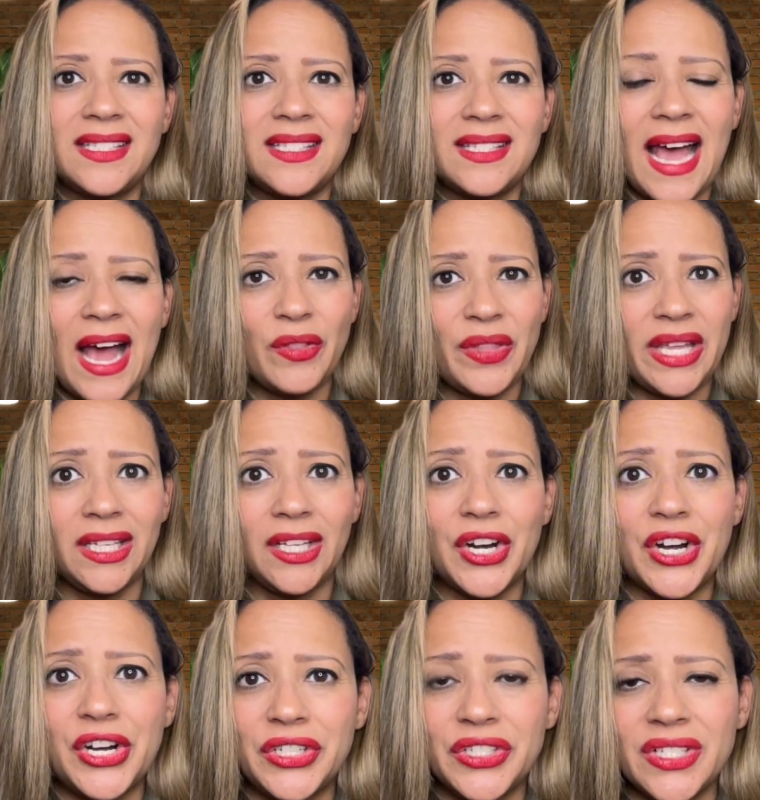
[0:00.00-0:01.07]
how they
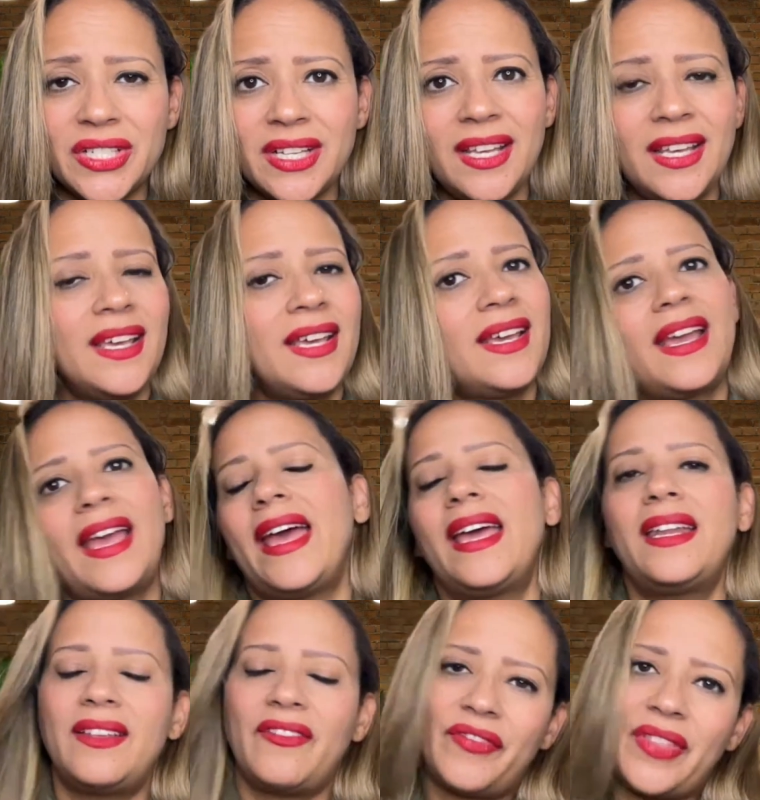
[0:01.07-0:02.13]
learned.
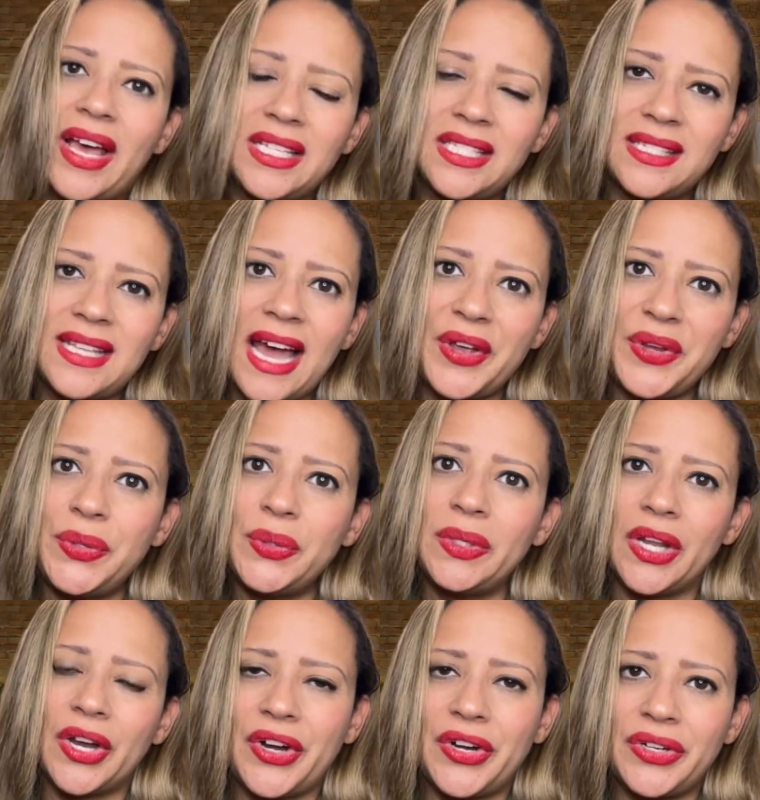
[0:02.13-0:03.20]
And if that's how you
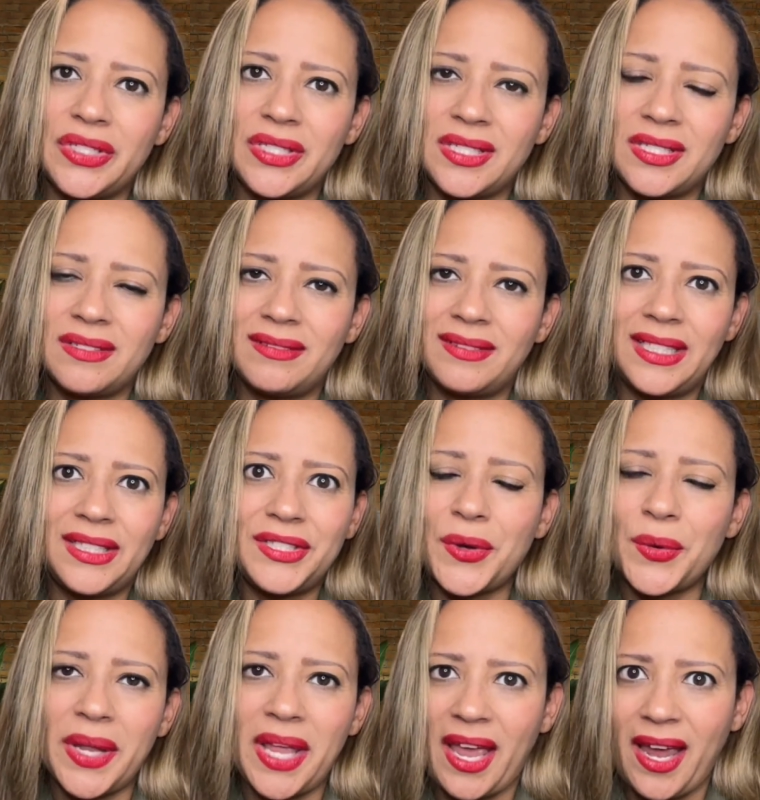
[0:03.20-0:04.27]
learned, it's
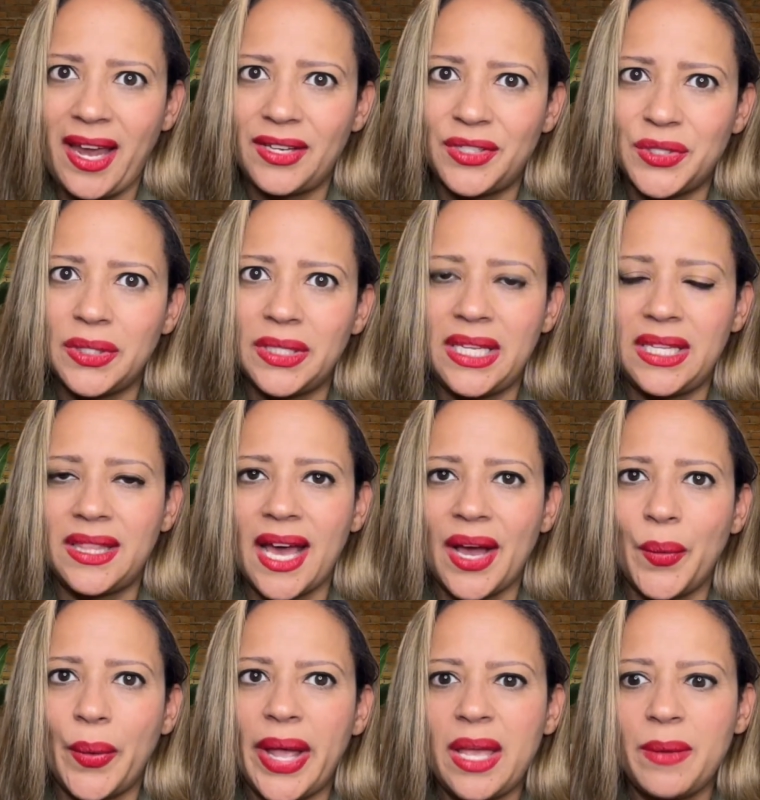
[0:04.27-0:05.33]
okay to lead that
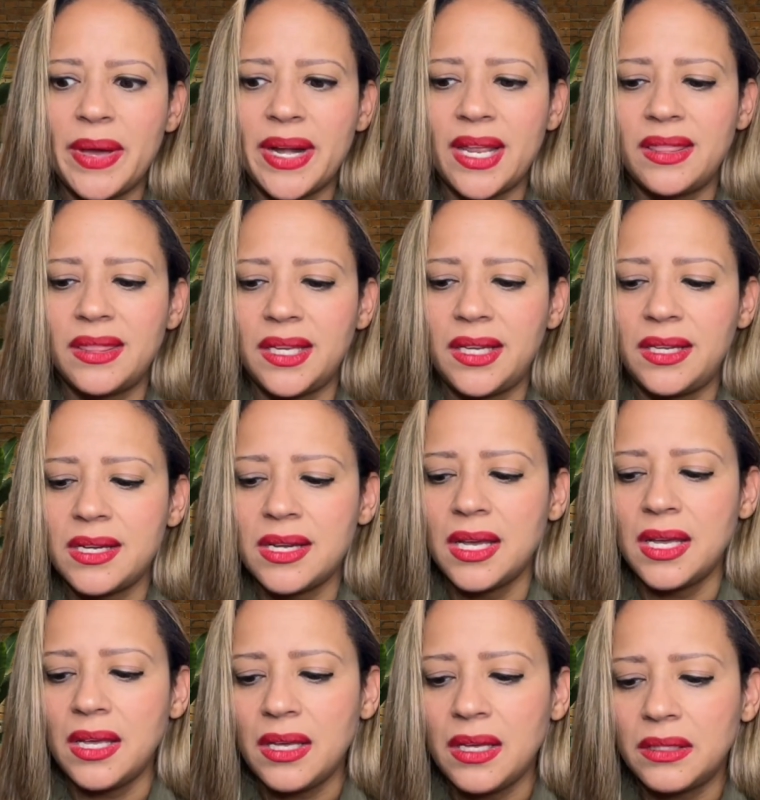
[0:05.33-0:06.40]
way. But I think
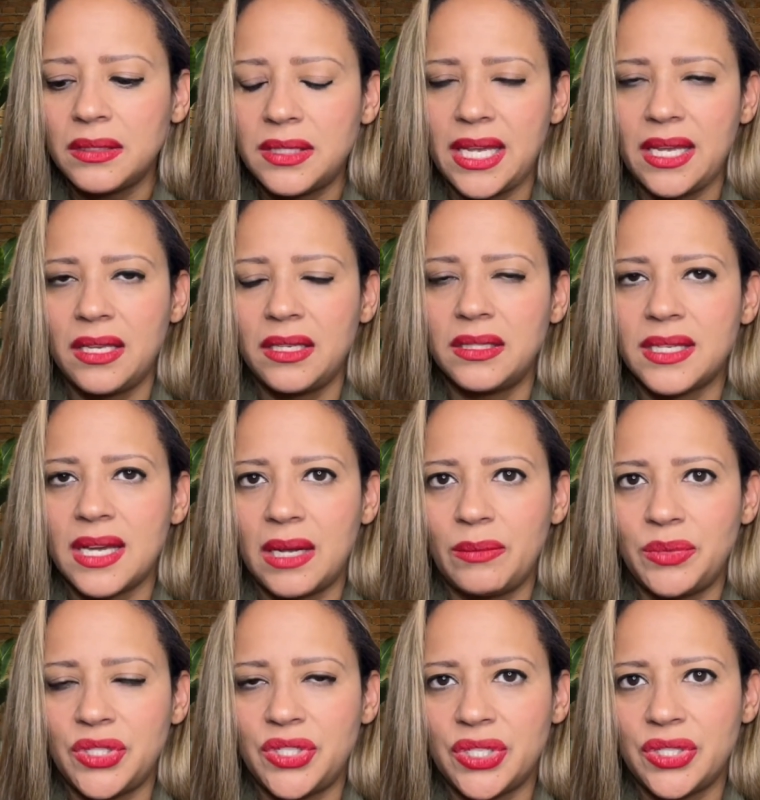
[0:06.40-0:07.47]
taking time
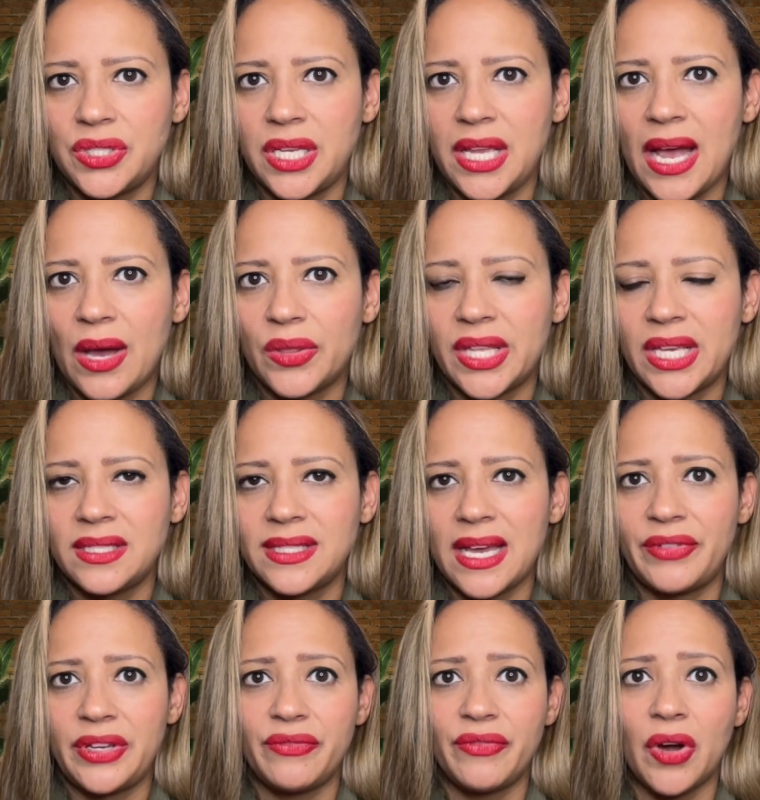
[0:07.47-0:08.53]
to just see how things
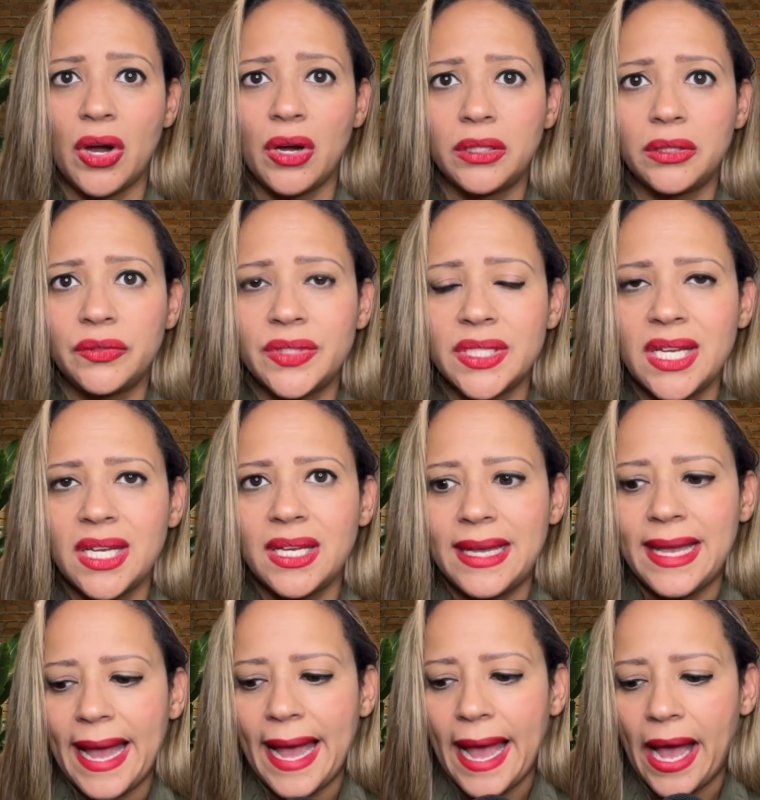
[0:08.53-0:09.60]
have evolved,
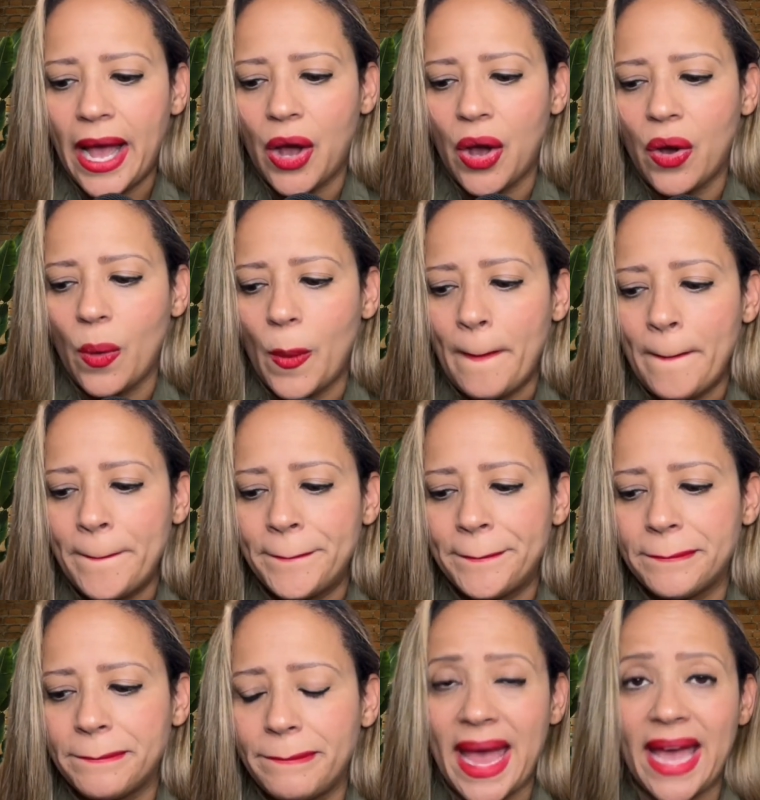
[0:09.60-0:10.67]
how
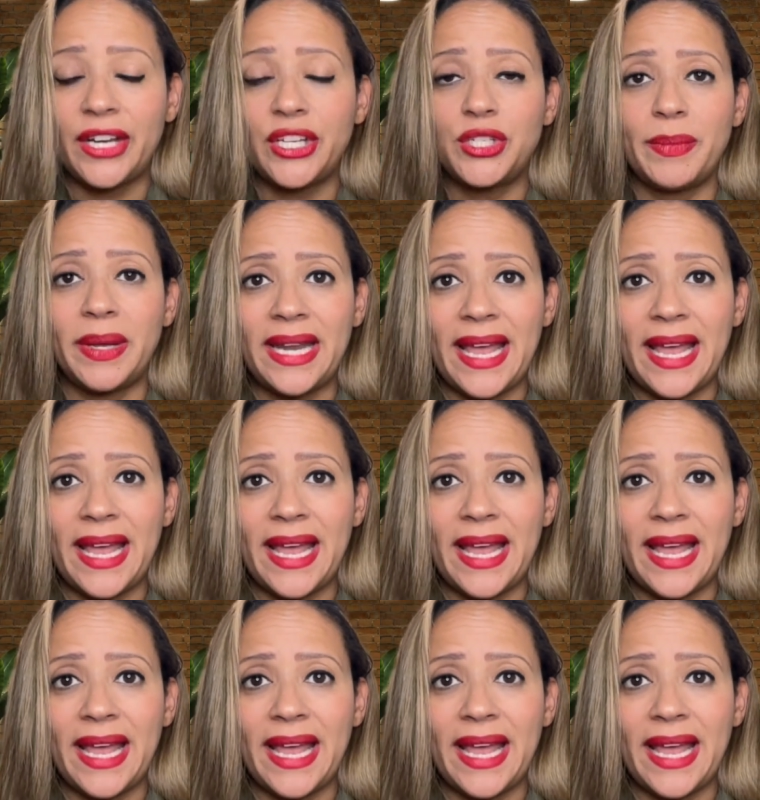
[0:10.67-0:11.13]
management